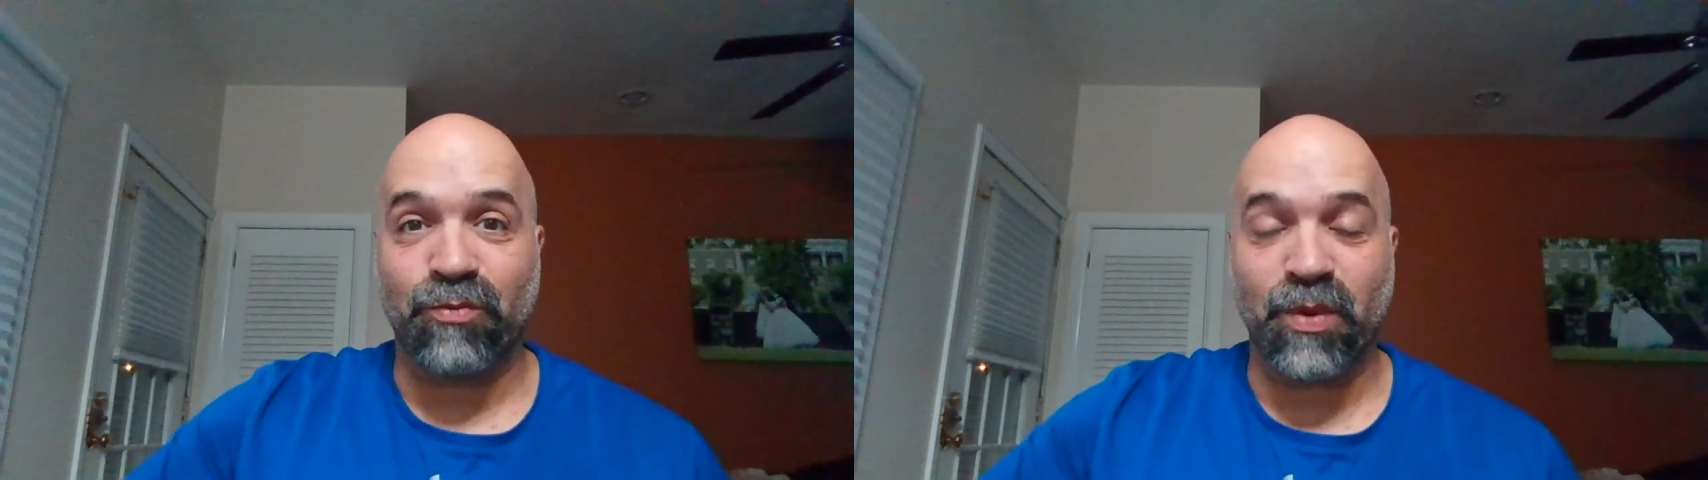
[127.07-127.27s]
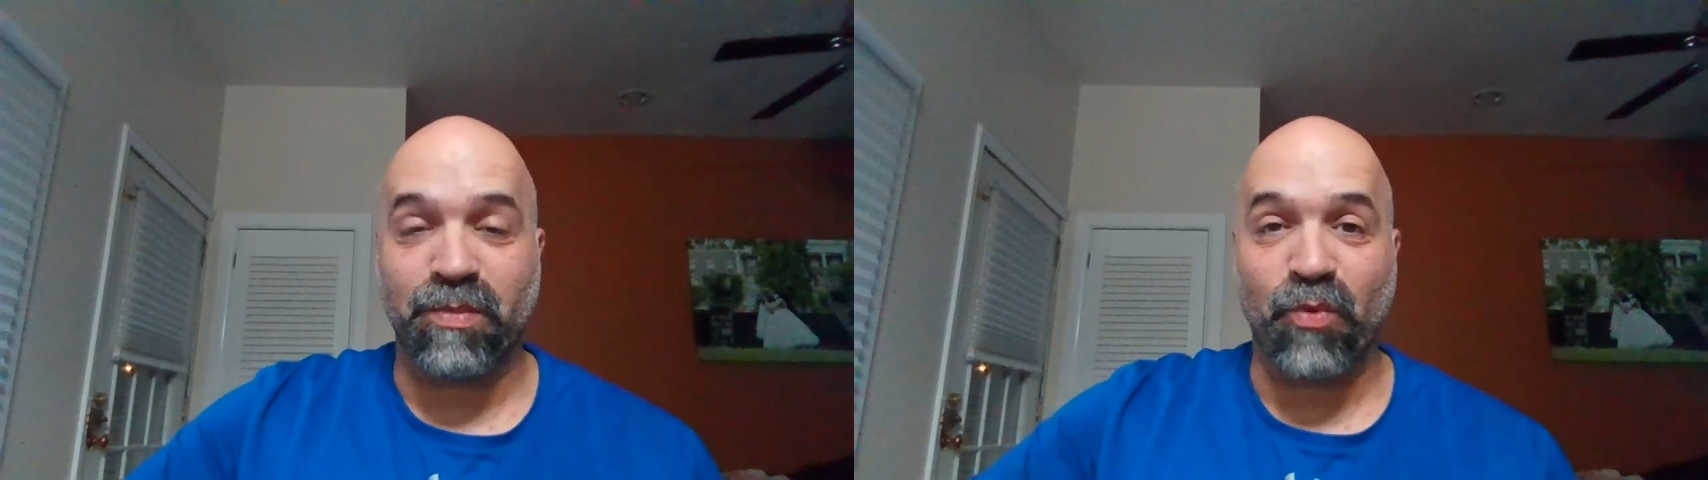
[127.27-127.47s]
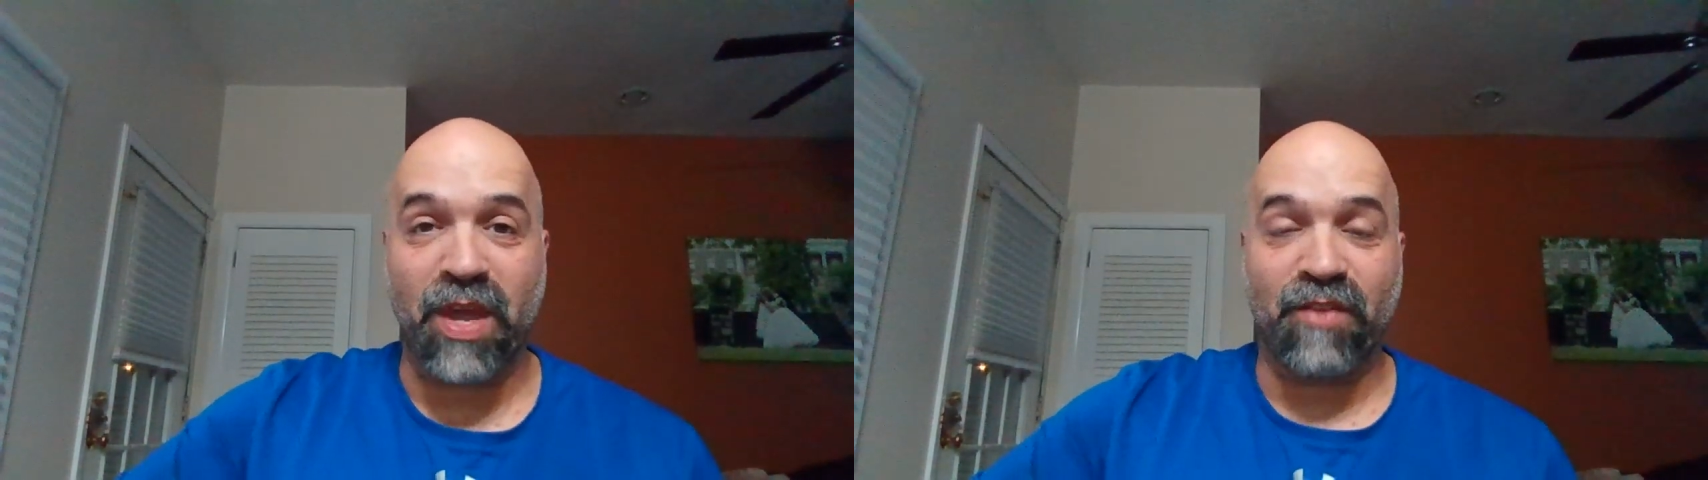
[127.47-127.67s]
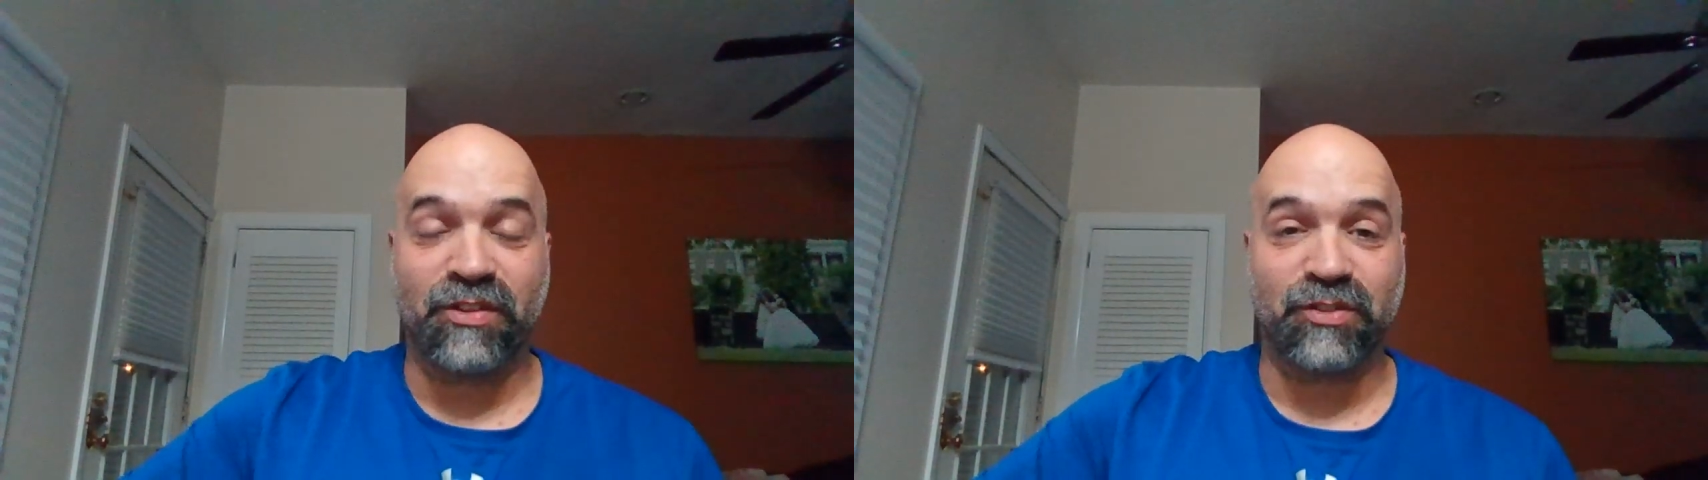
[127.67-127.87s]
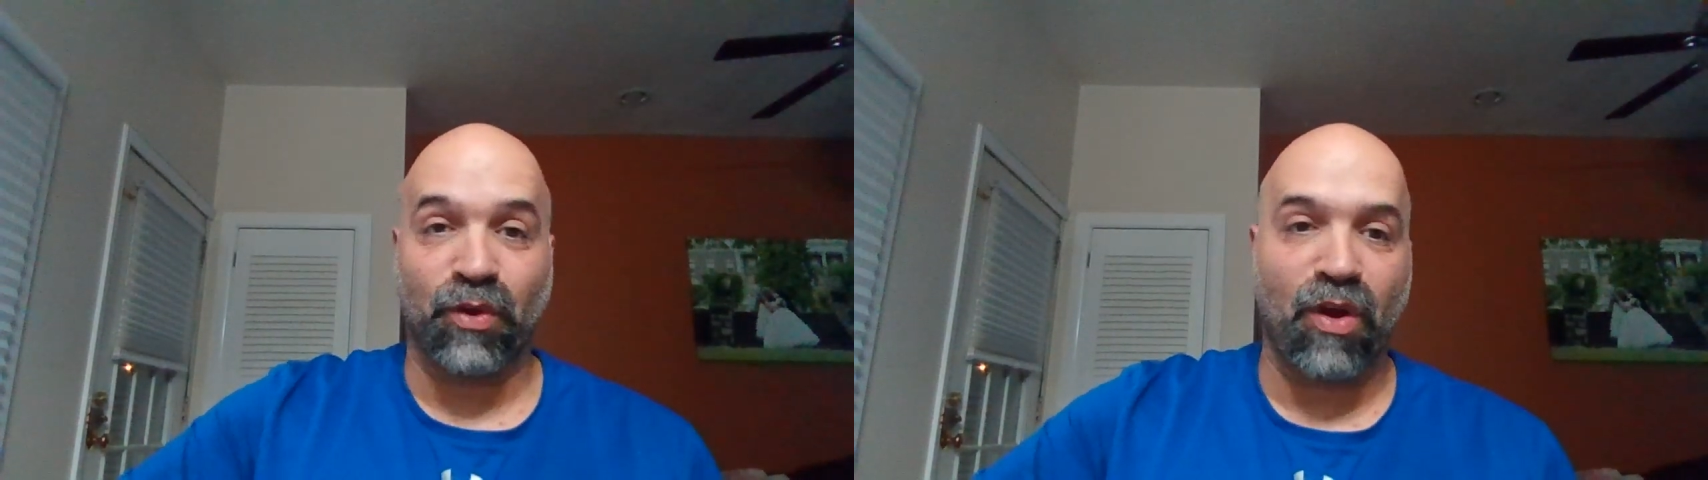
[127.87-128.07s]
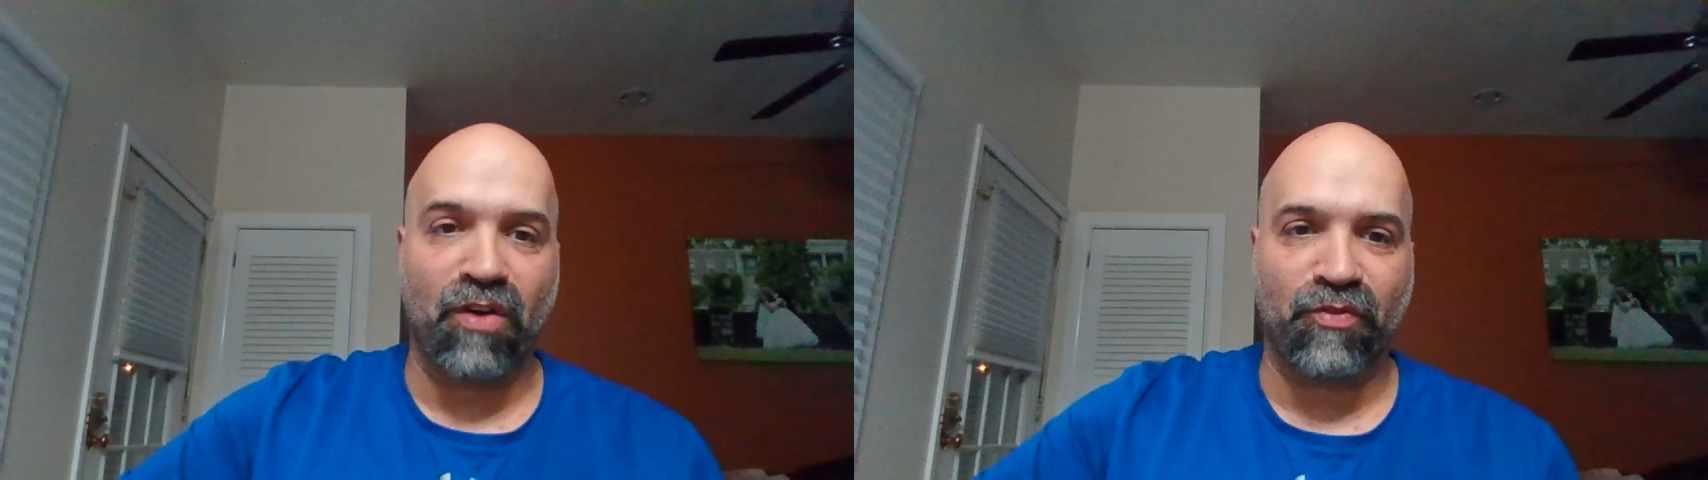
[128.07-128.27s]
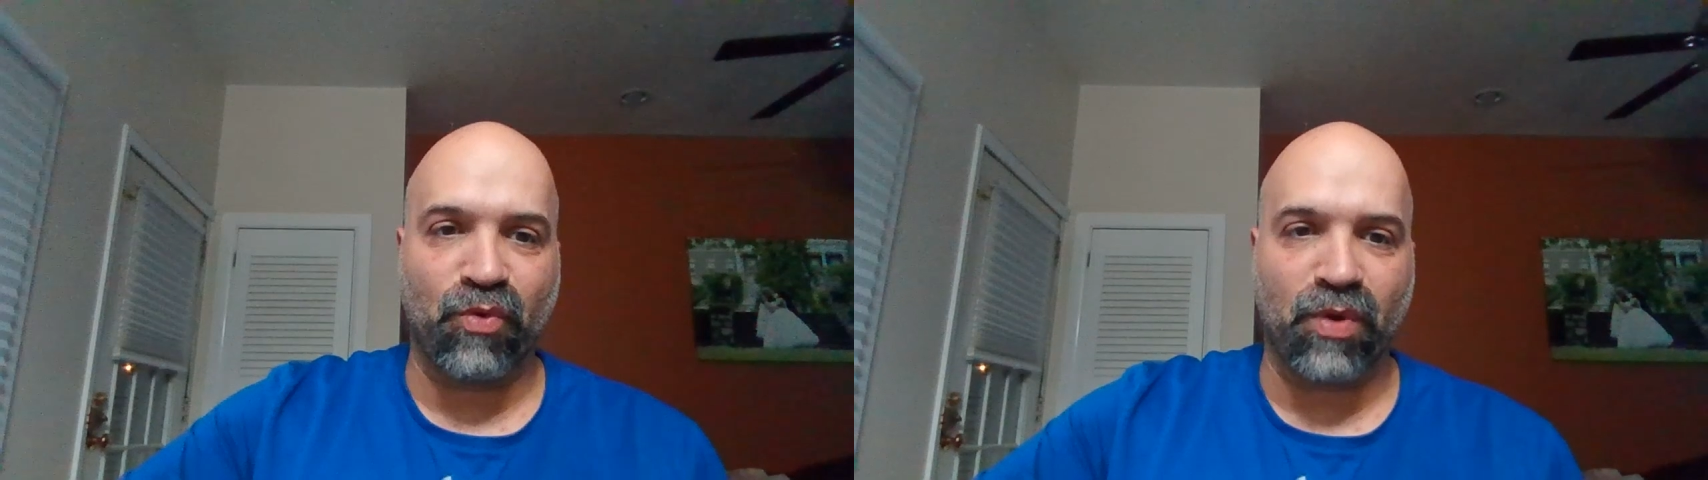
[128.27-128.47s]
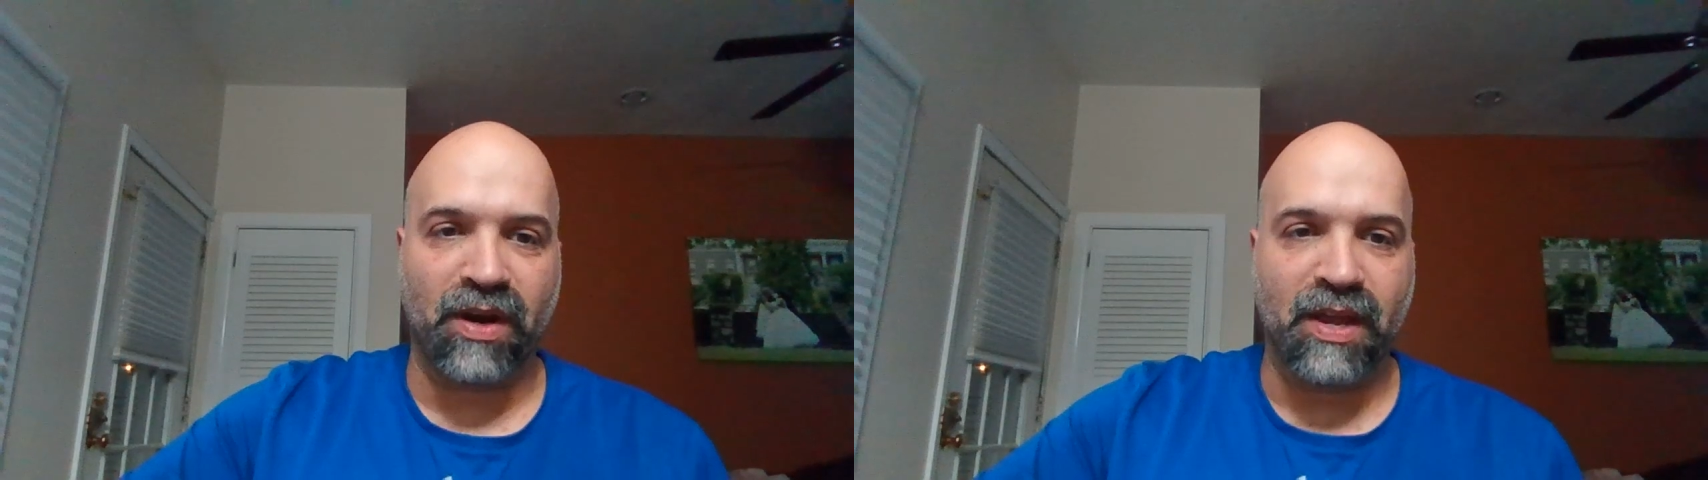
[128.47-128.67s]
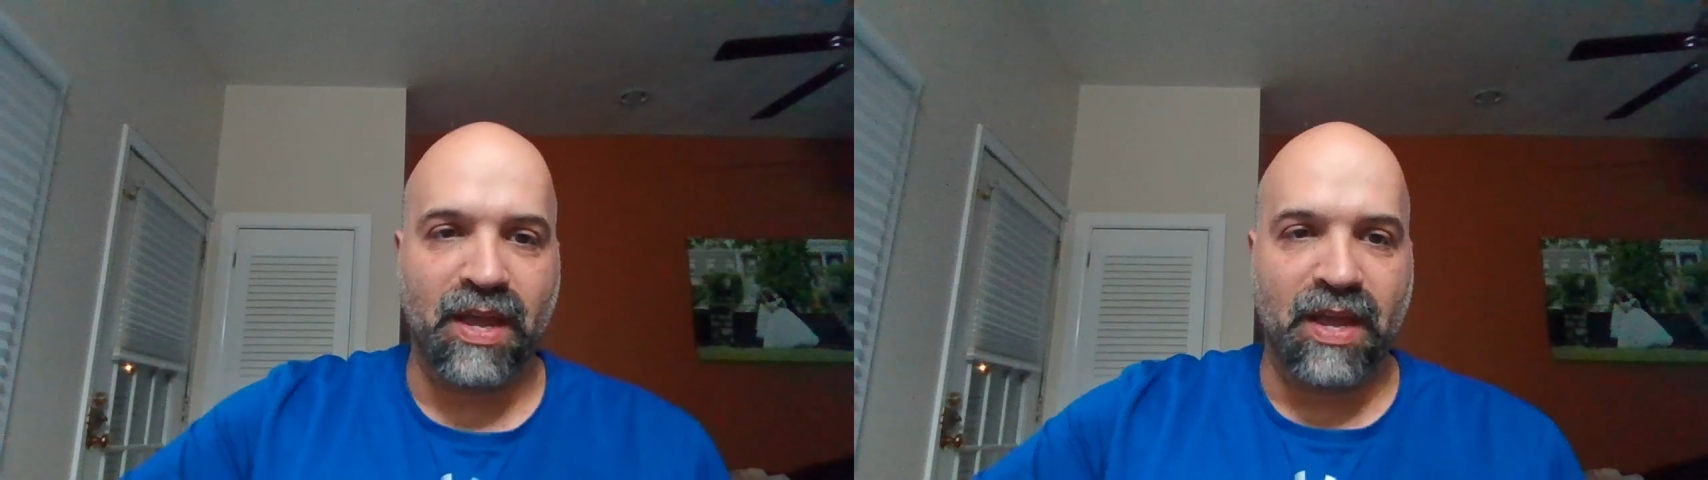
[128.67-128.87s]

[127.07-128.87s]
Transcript: We've been waiting so long for it.